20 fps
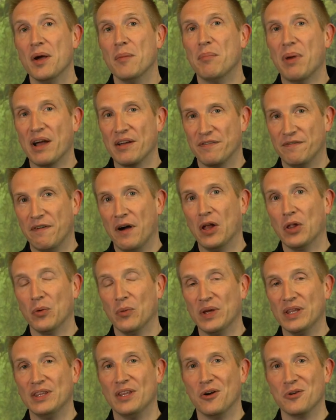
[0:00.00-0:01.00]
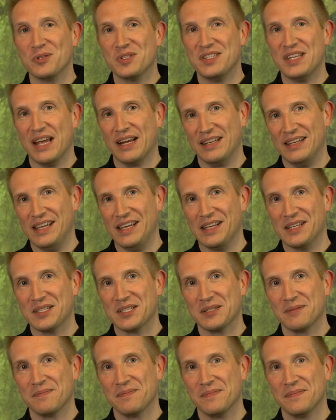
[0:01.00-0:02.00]
by following those
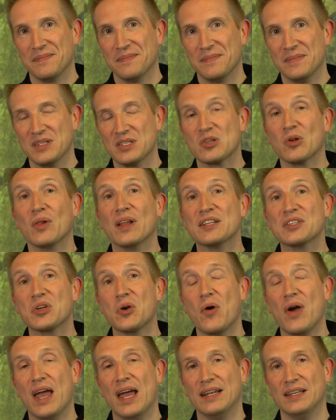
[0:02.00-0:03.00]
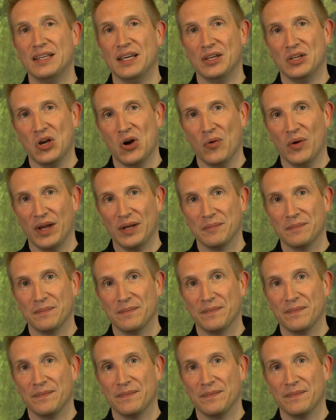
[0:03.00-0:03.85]
techniques. So let's go ahead and get going.